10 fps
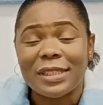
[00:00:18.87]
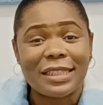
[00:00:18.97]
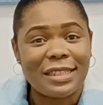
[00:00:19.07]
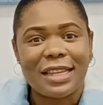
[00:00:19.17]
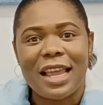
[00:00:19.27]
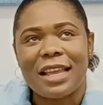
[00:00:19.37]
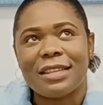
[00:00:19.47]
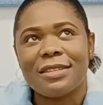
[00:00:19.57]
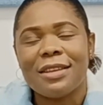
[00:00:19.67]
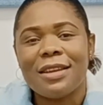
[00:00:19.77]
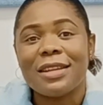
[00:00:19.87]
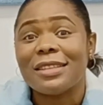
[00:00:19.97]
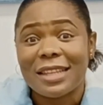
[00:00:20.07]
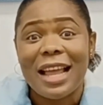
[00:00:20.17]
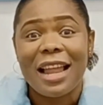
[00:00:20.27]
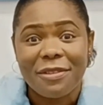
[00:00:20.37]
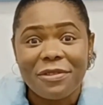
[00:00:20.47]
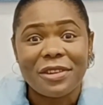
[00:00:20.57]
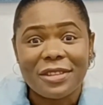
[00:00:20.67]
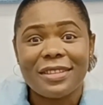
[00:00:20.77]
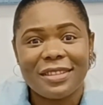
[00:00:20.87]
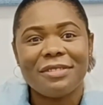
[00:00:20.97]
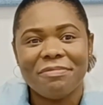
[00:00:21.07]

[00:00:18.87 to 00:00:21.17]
The days is in Halifax.